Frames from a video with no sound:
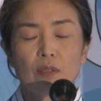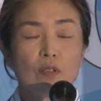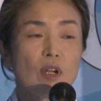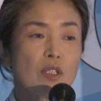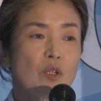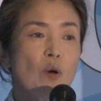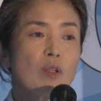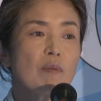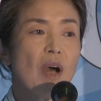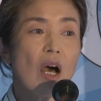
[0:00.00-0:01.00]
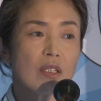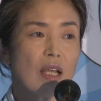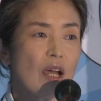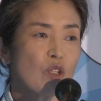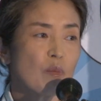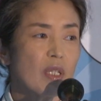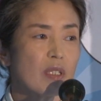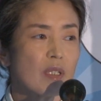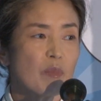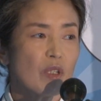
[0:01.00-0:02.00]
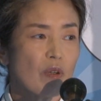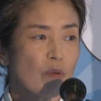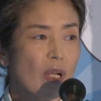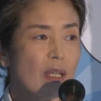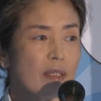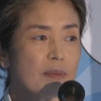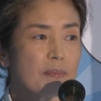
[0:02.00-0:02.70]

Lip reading: You guys call them undocumented immigrants, right?